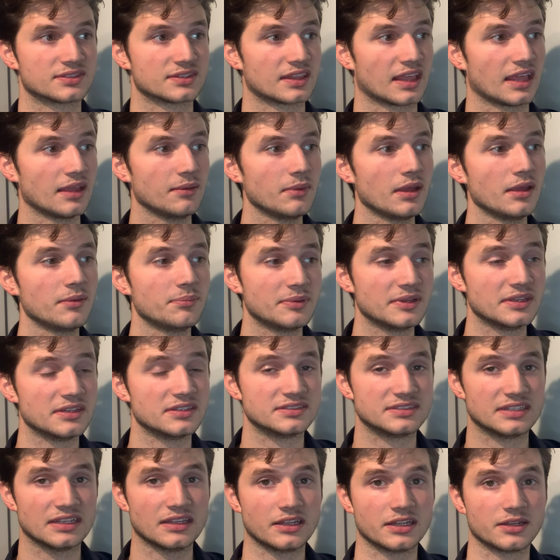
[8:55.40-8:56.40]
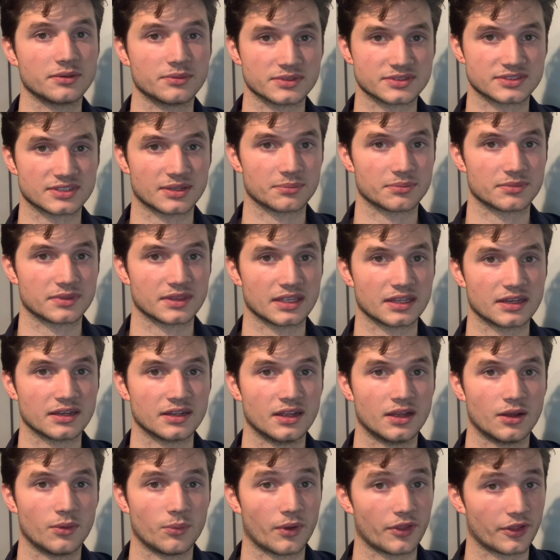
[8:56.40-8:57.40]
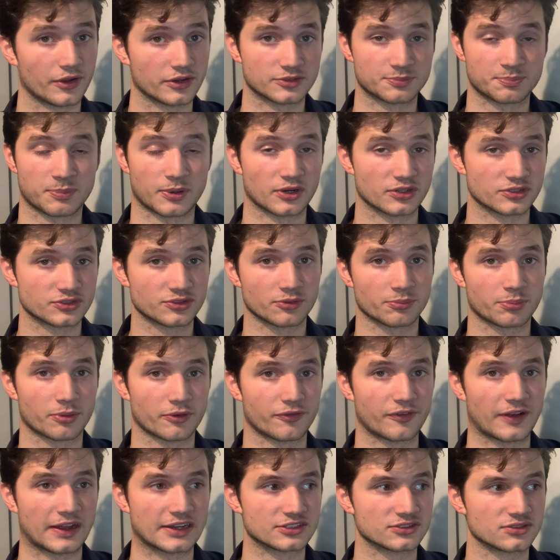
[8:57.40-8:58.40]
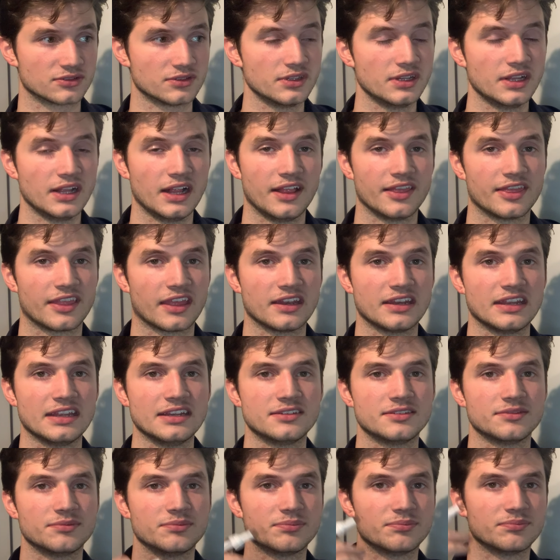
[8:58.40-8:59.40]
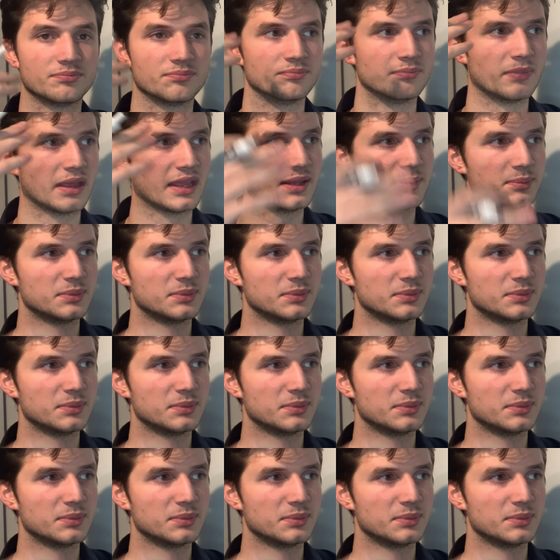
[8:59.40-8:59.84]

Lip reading: they may be dealing with something, whether it's personal or professional. They may